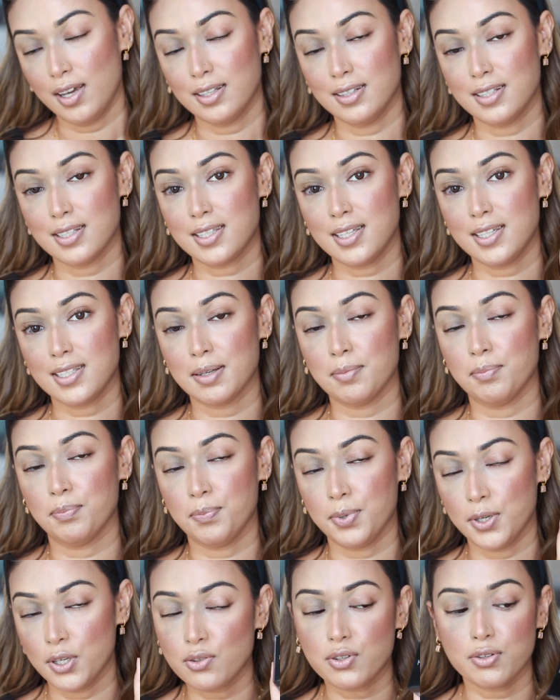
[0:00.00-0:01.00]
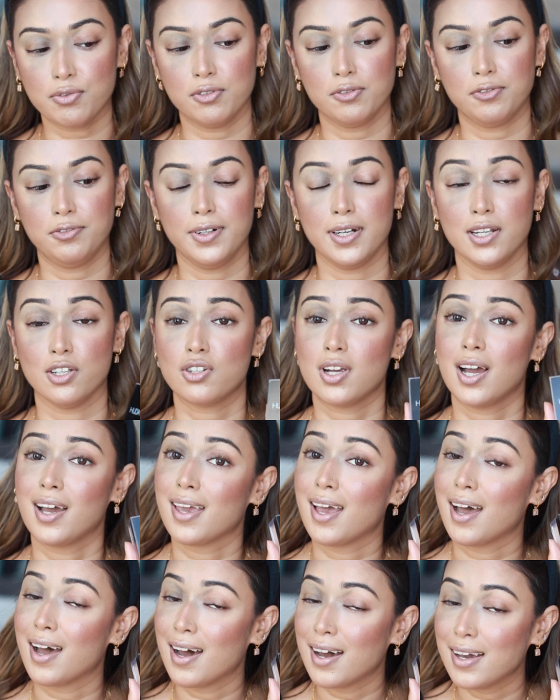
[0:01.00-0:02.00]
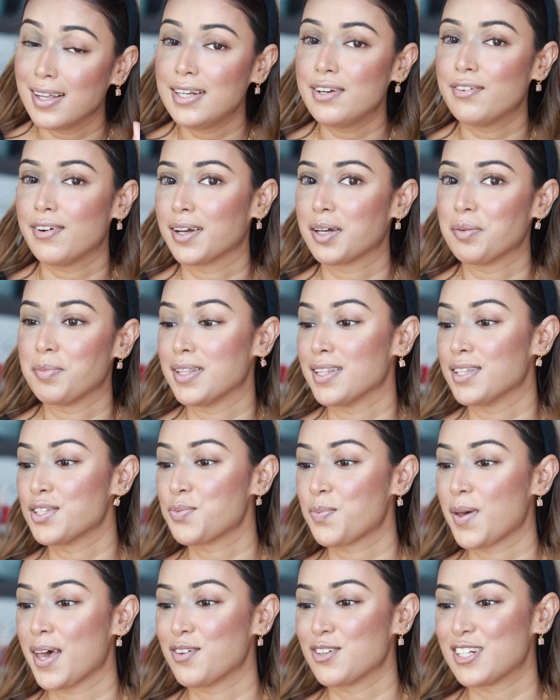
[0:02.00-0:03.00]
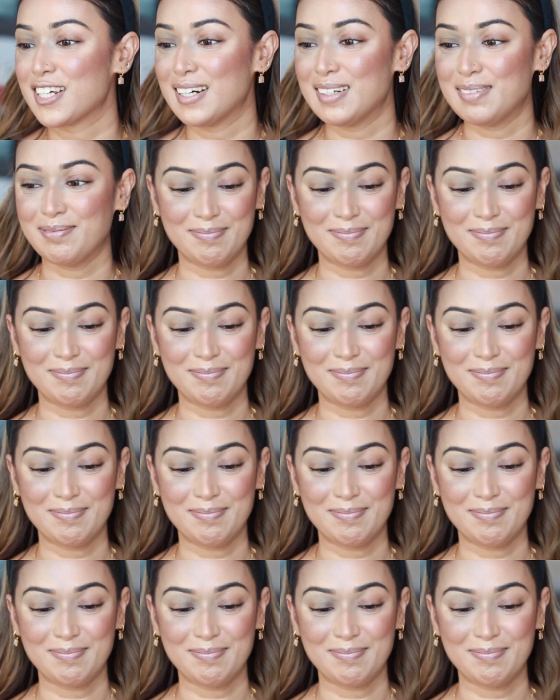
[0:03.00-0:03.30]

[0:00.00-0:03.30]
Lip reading: This is a beautiful finish. I highly recommend this powder.